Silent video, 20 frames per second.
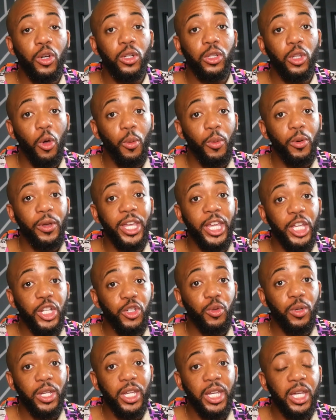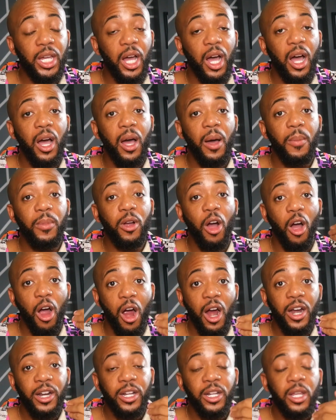global entry
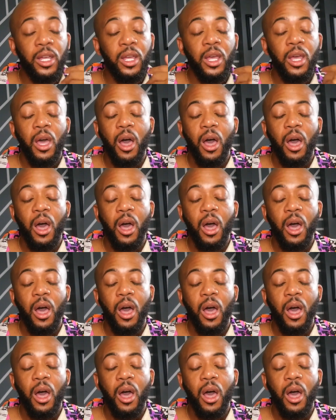card,